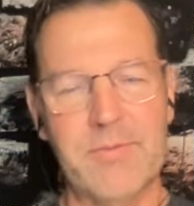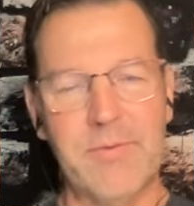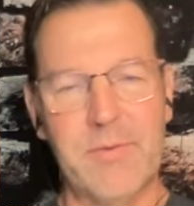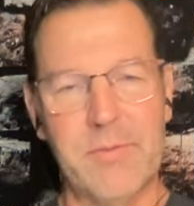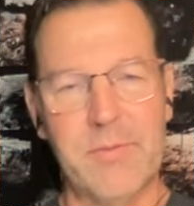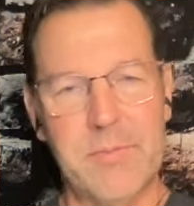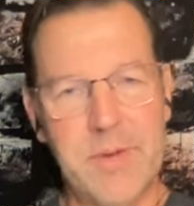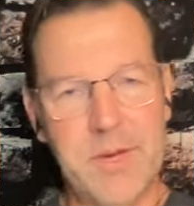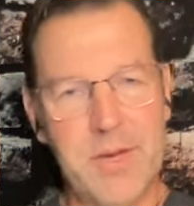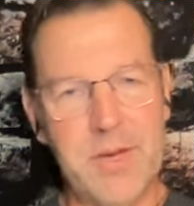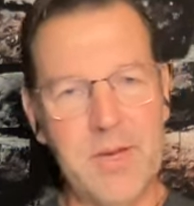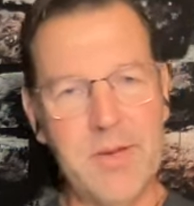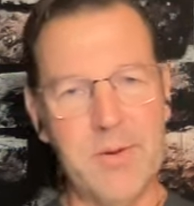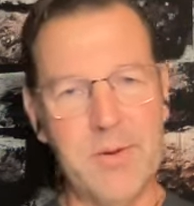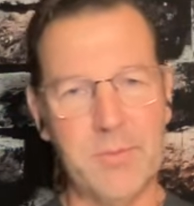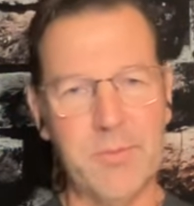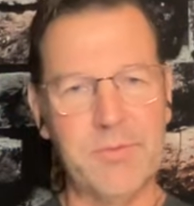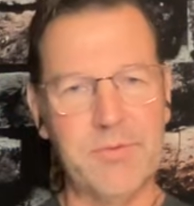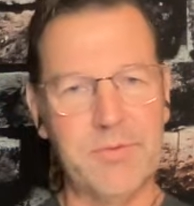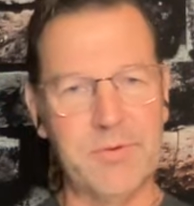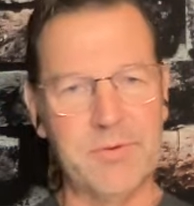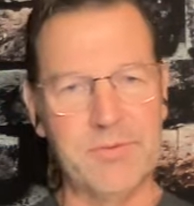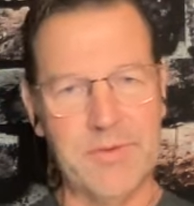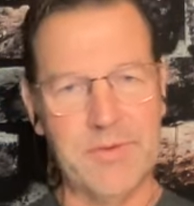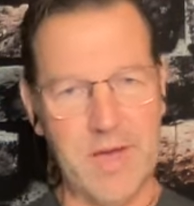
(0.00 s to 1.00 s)
For me, it
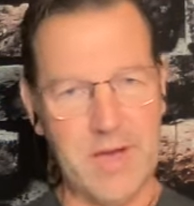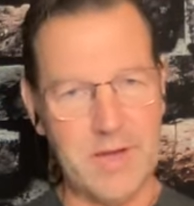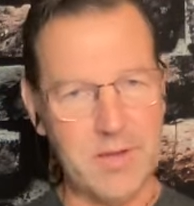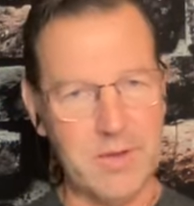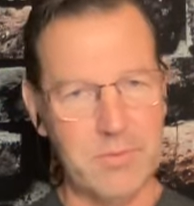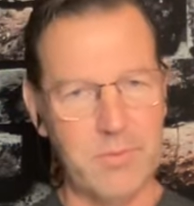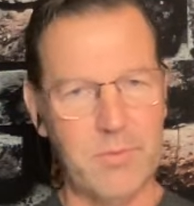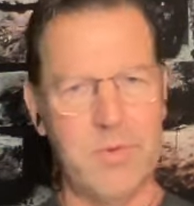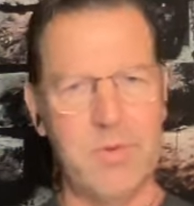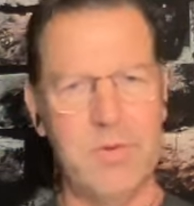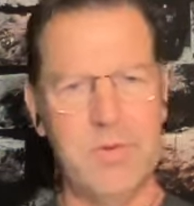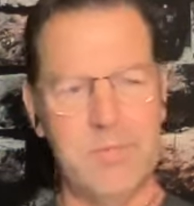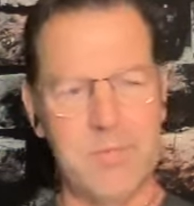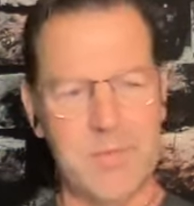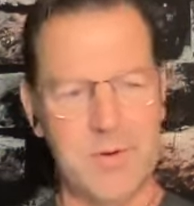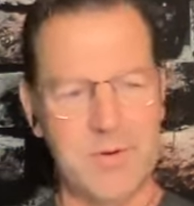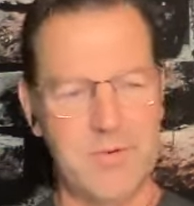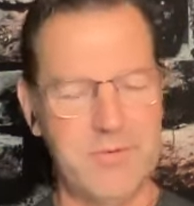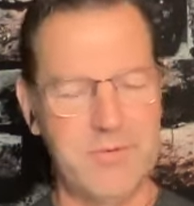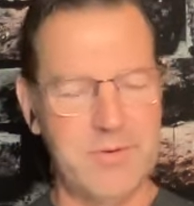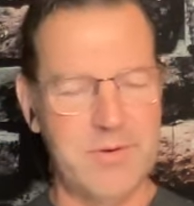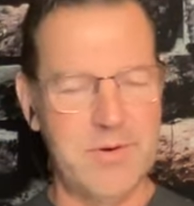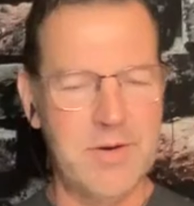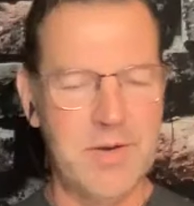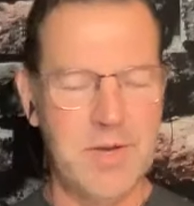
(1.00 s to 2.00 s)
was exactly what you
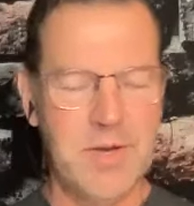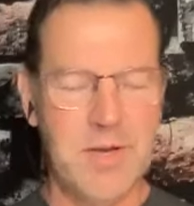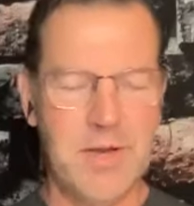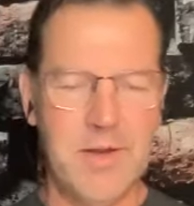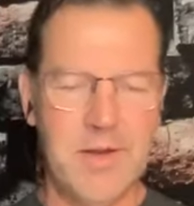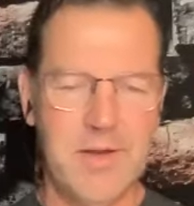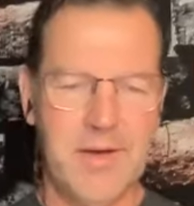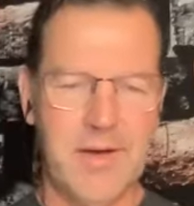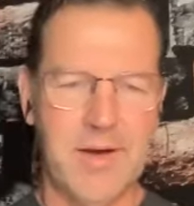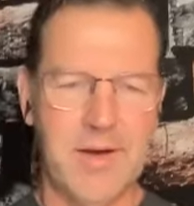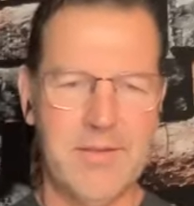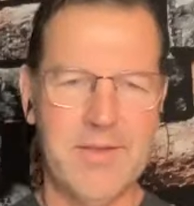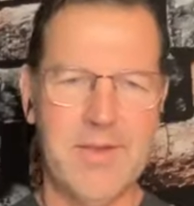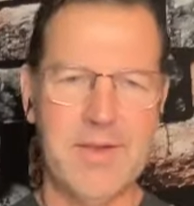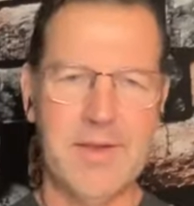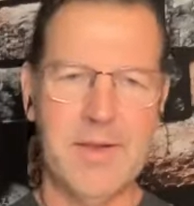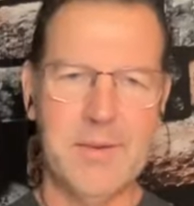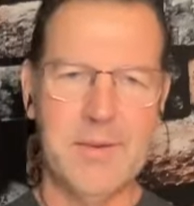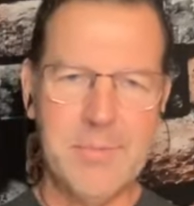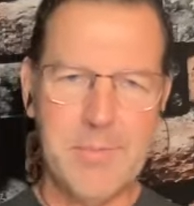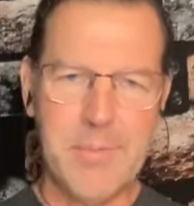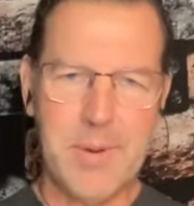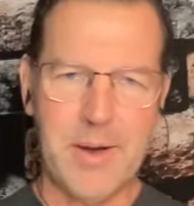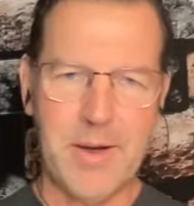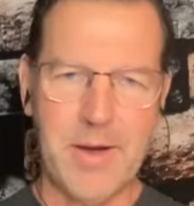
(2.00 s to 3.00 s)
mentioned, the
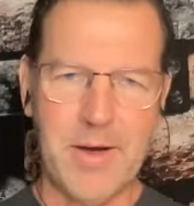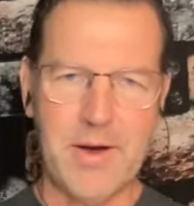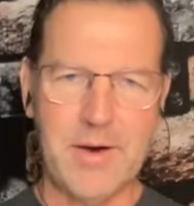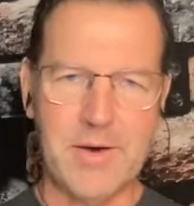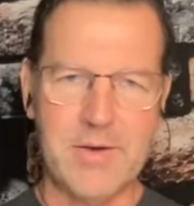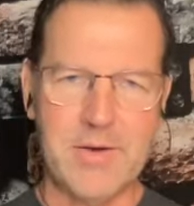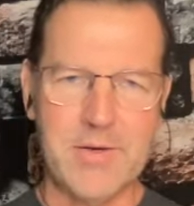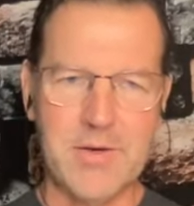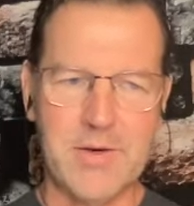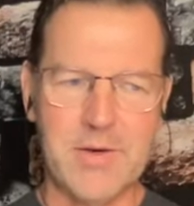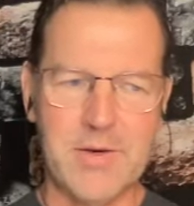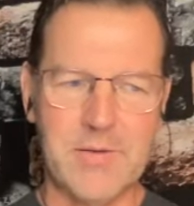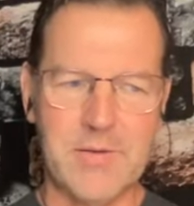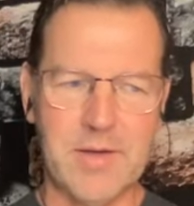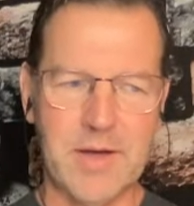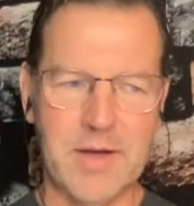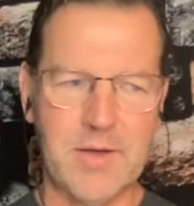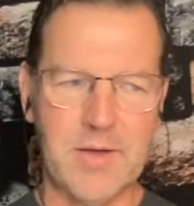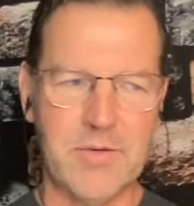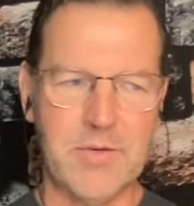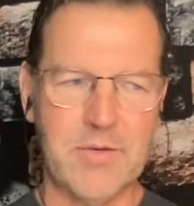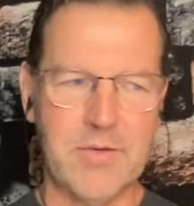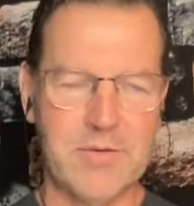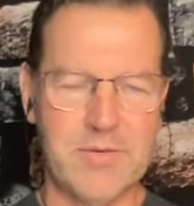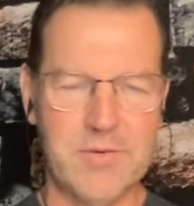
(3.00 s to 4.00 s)
impact
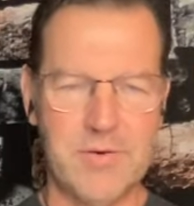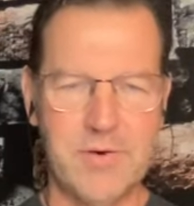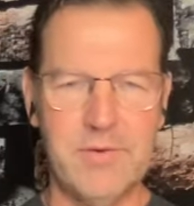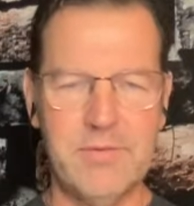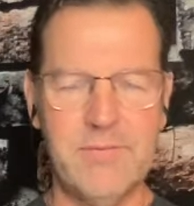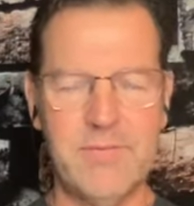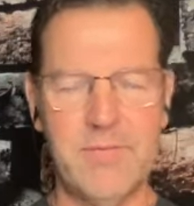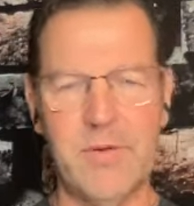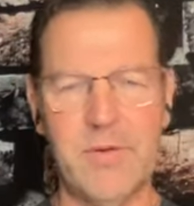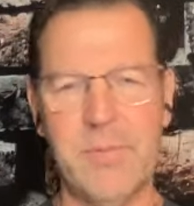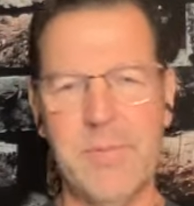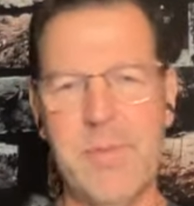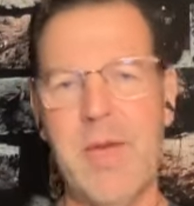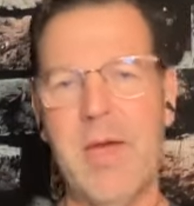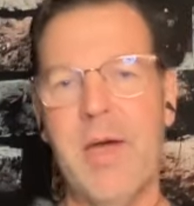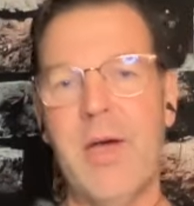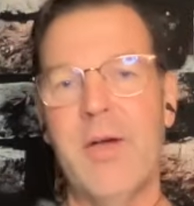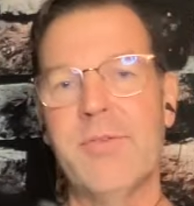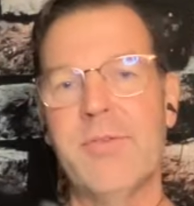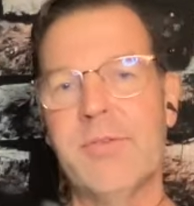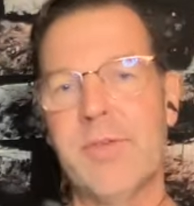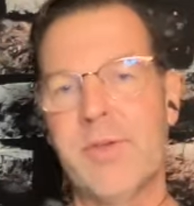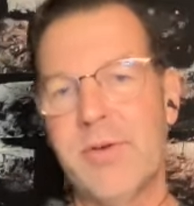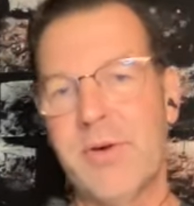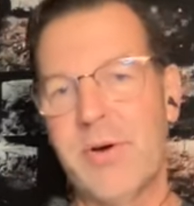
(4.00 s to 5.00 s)
that the tear film
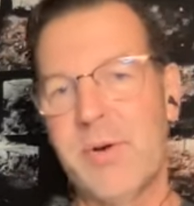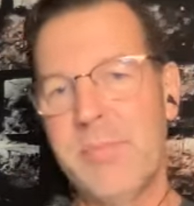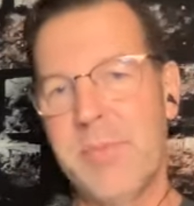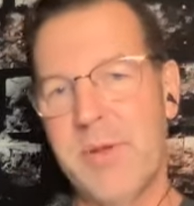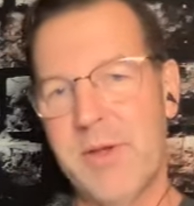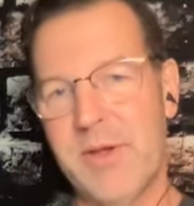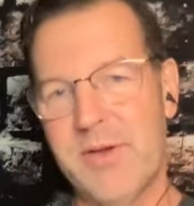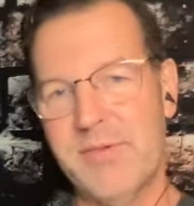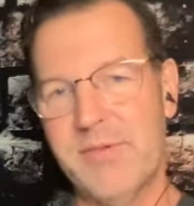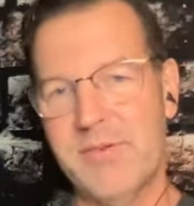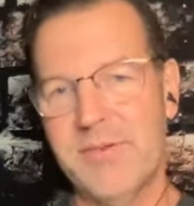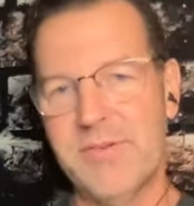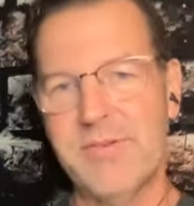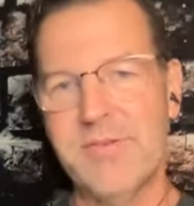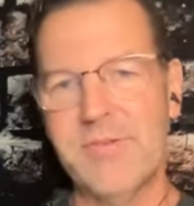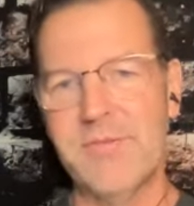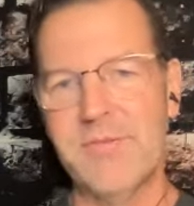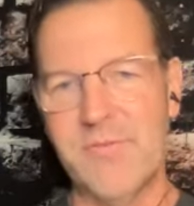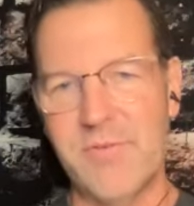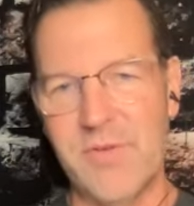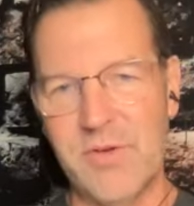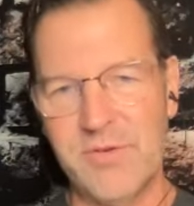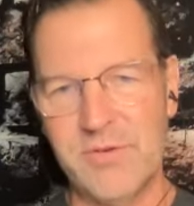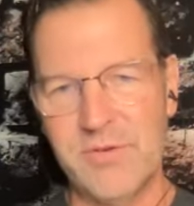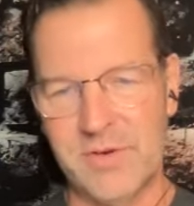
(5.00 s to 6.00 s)
has on our patient's
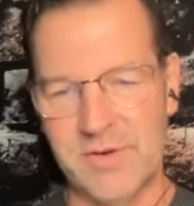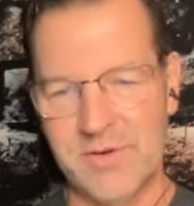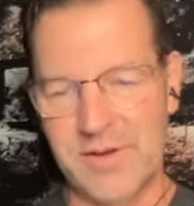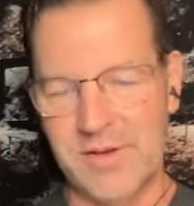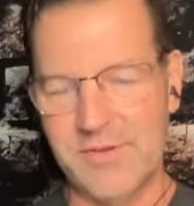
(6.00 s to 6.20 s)
vision.